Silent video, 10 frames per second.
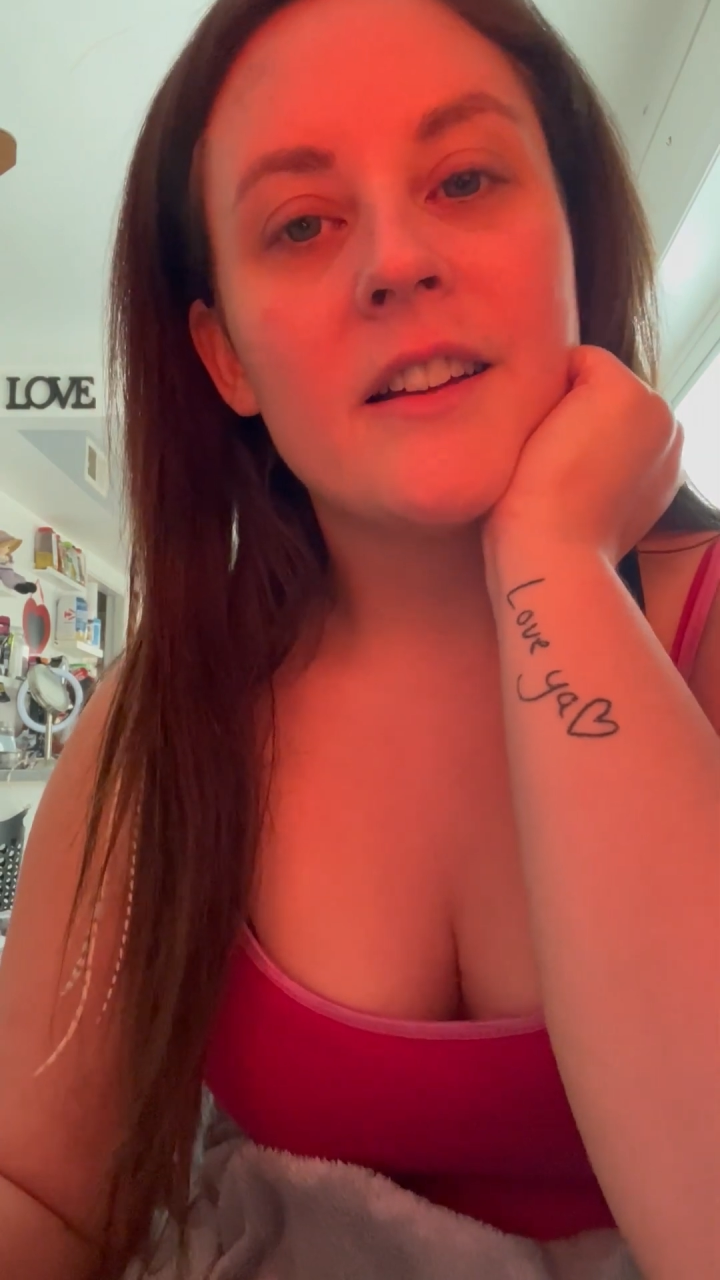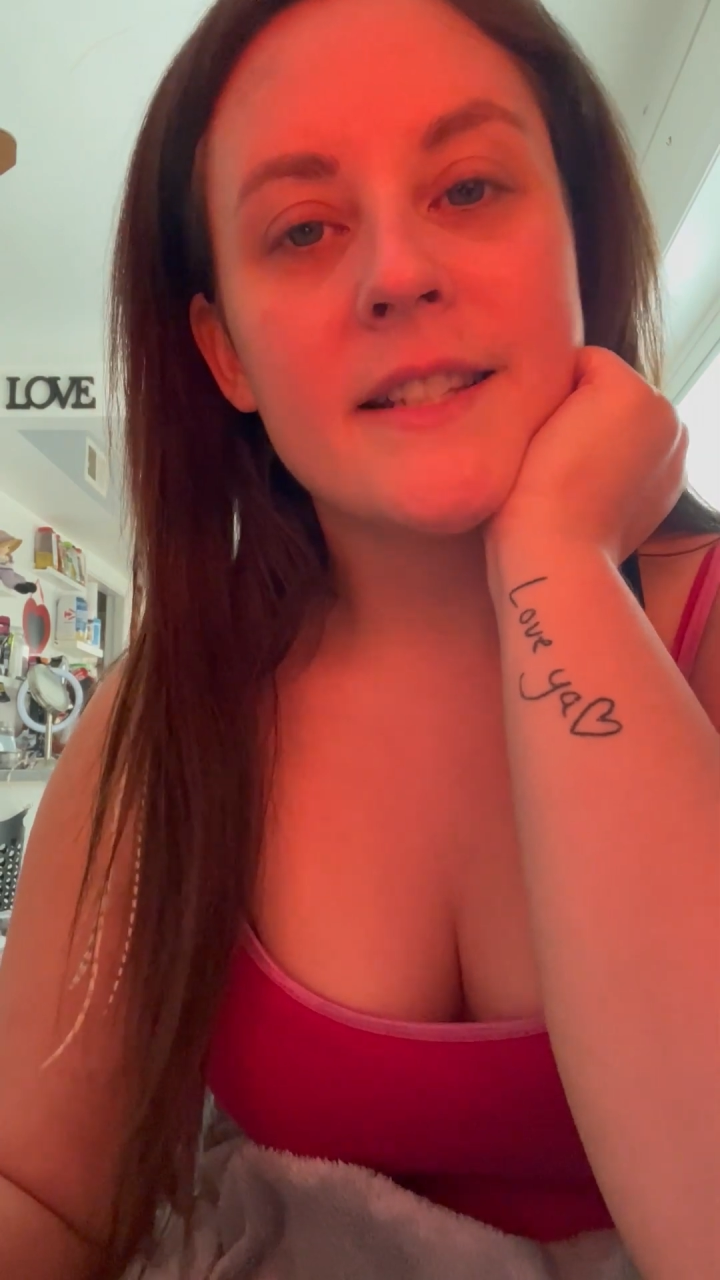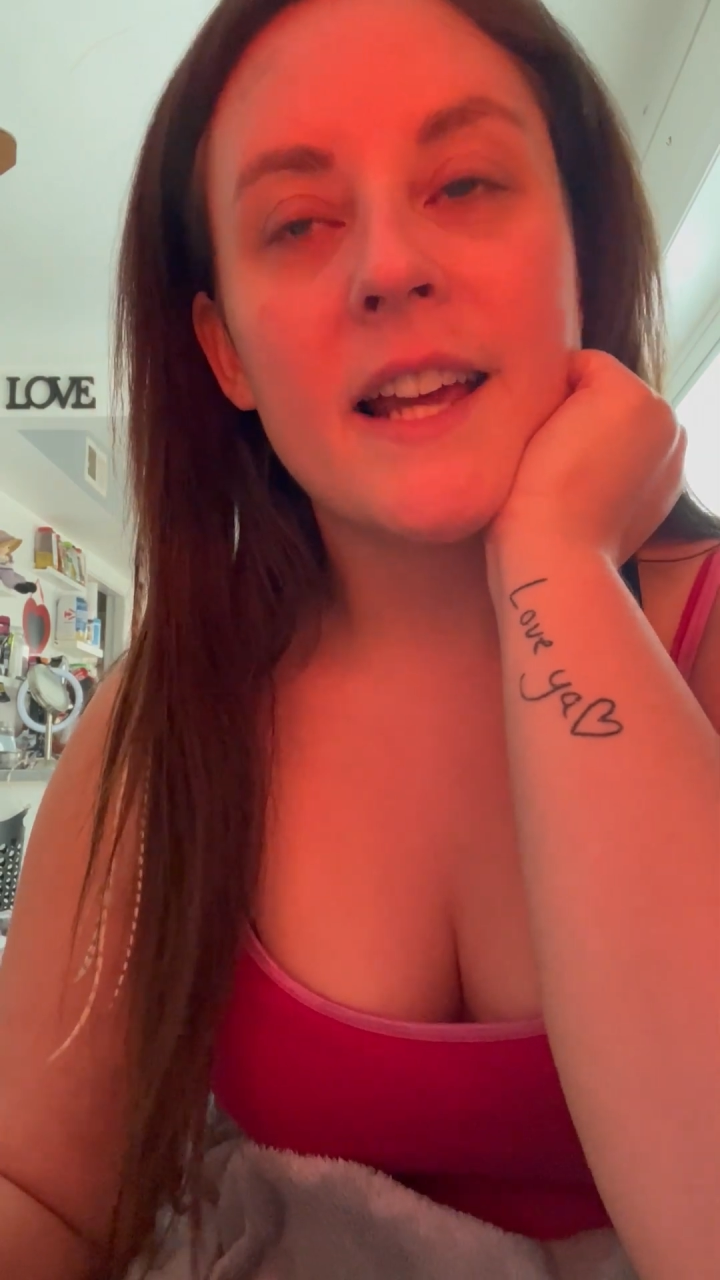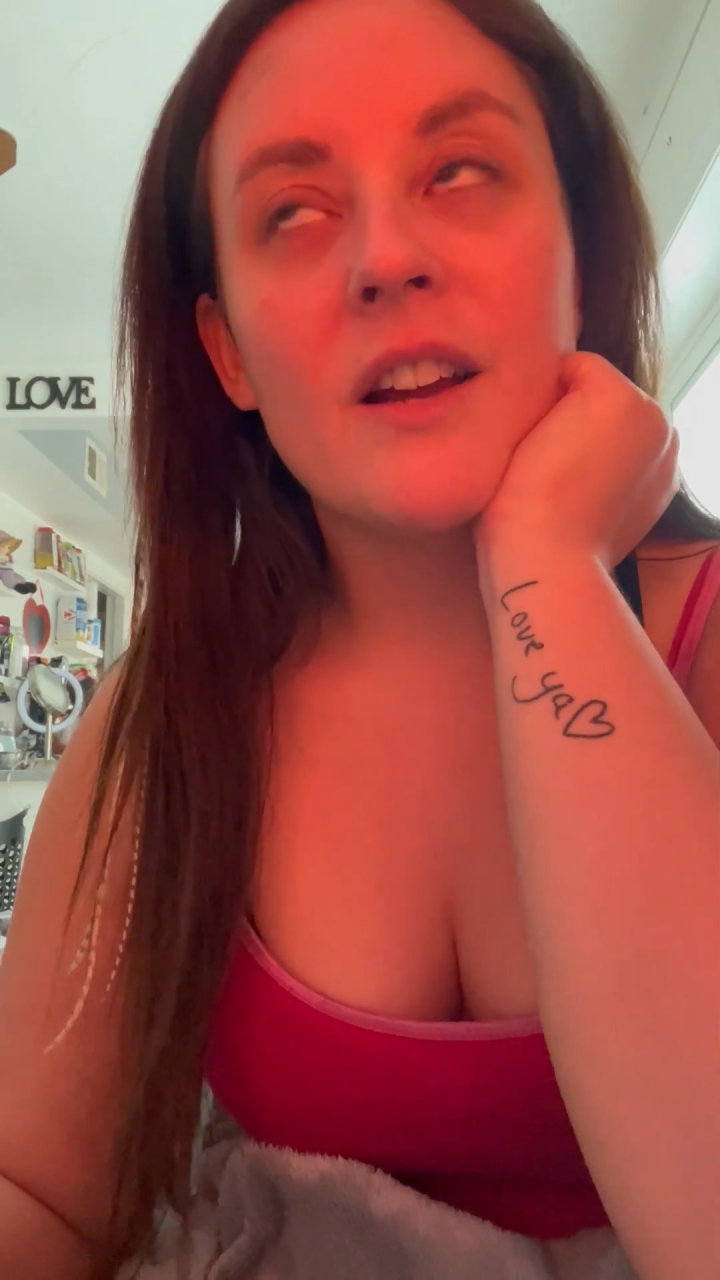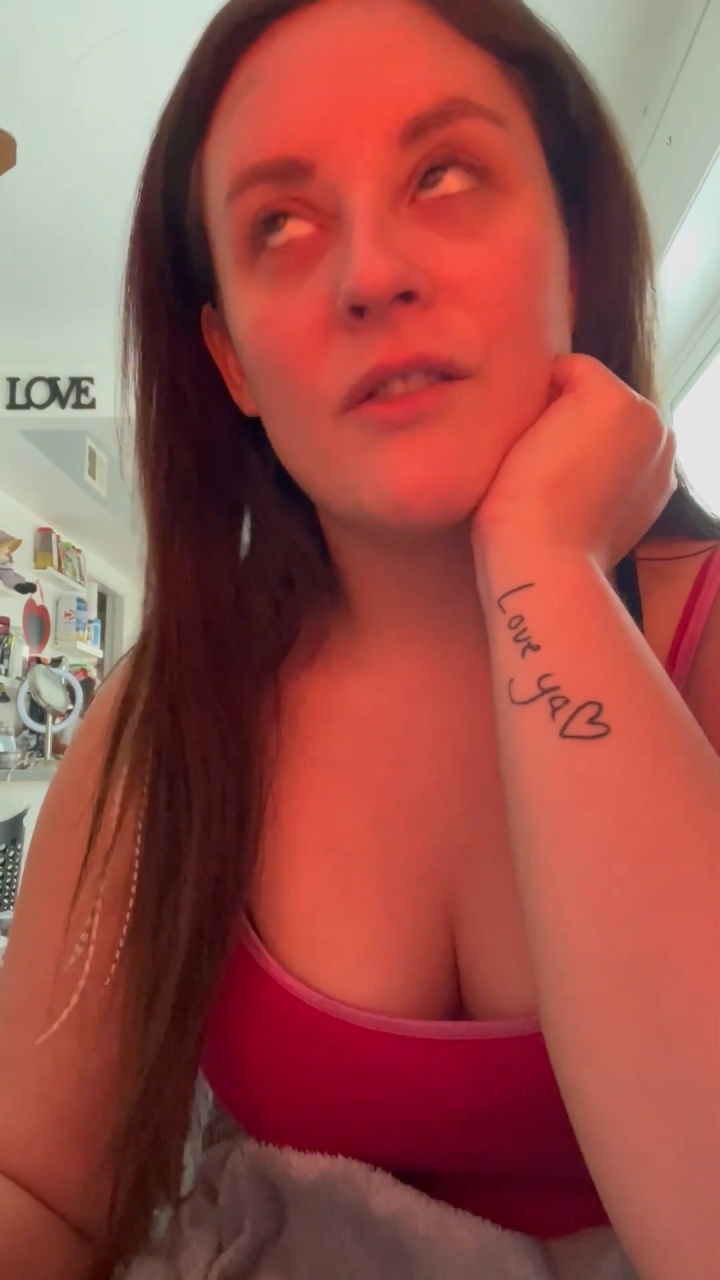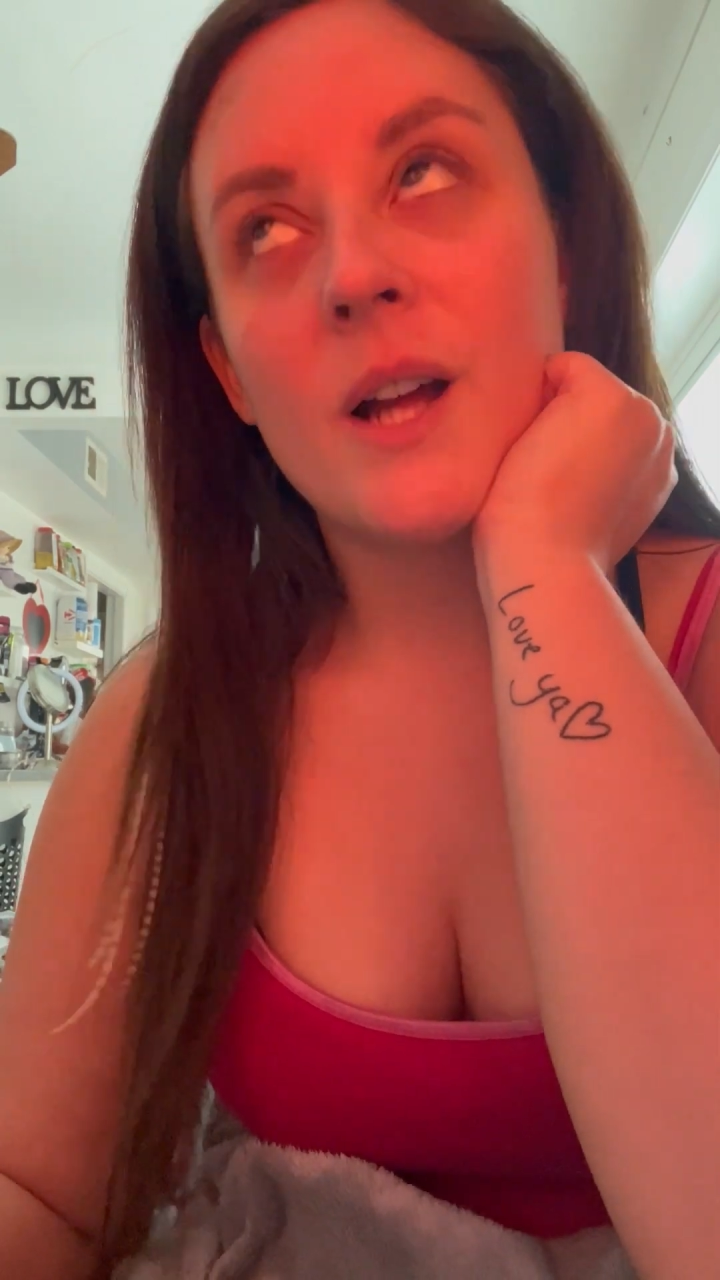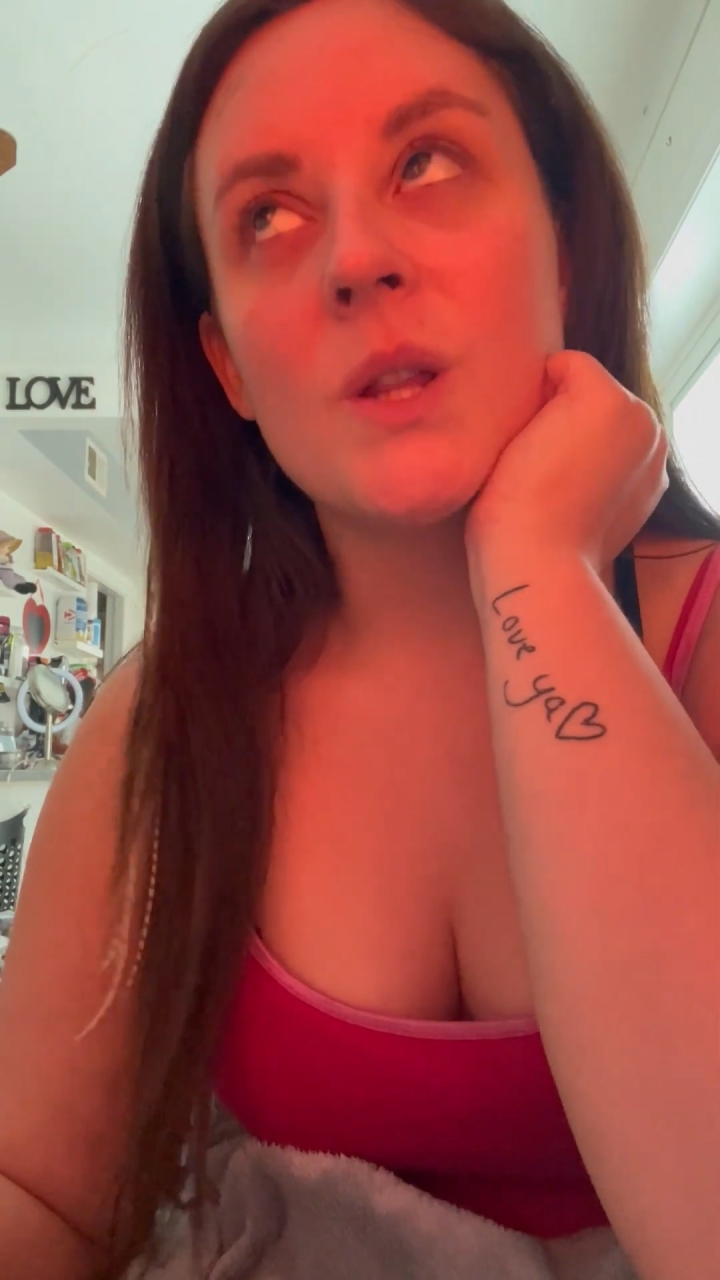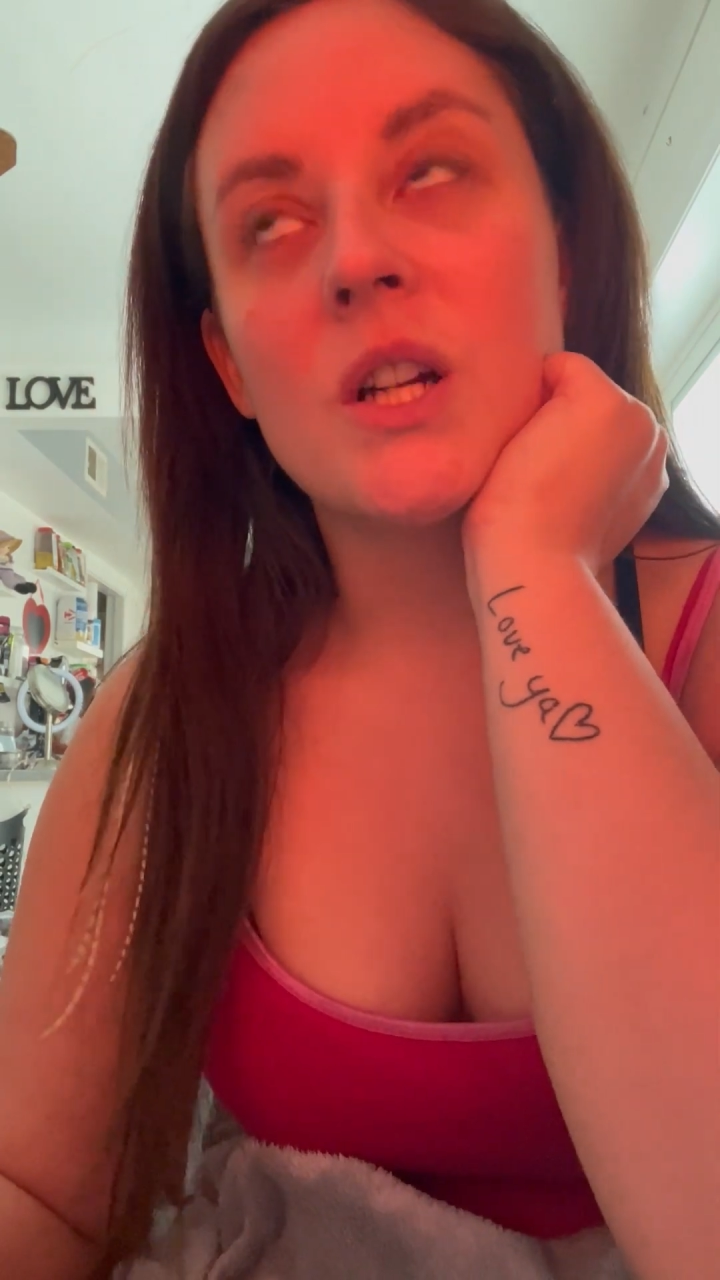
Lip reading: It's like around